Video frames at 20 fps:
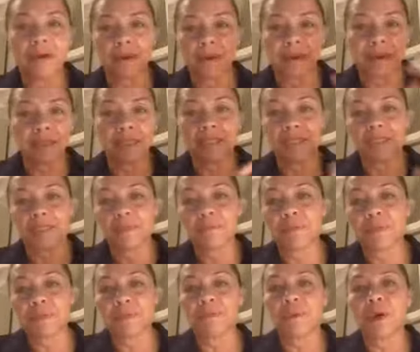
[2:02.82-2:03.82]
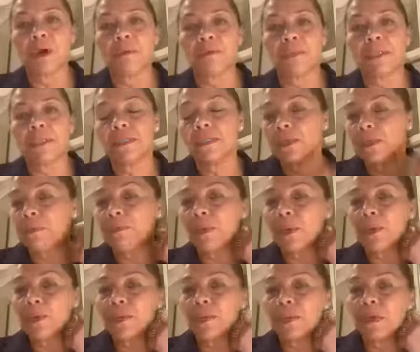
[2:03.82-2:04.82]
hearts, put some comments at the
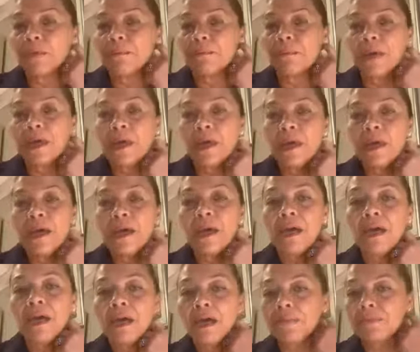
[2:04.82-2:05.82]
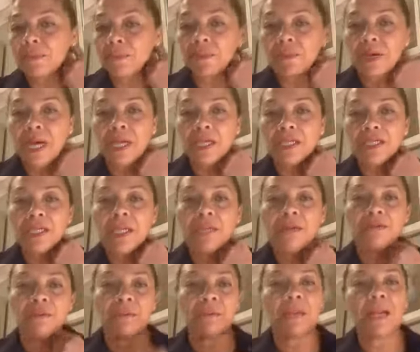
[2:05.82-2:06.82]
bottom, or hashtag
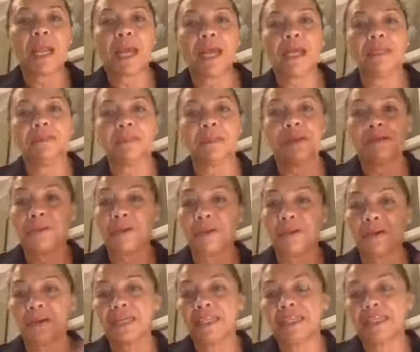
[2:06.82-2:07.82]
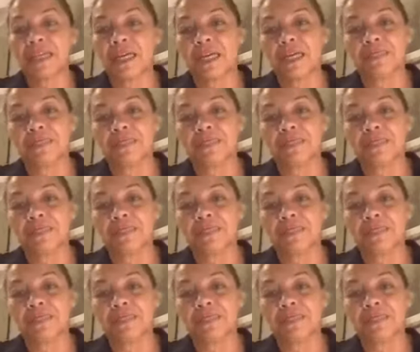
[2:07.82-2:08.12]
replay love hearts,